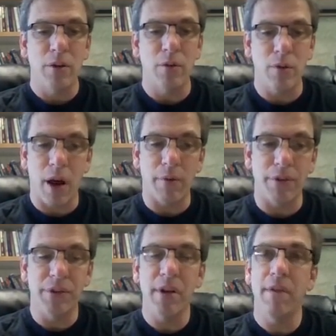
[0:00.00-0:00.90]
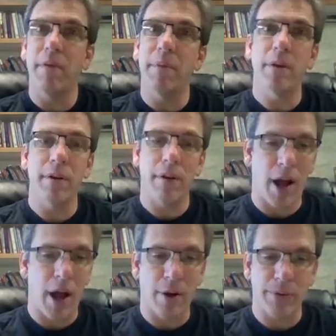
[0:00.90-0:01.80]
do not receive him into your
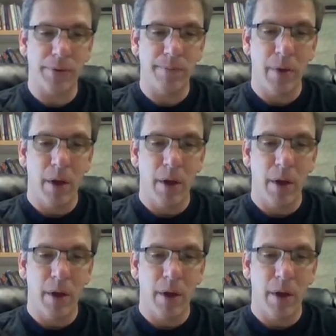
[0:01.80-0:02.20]
house,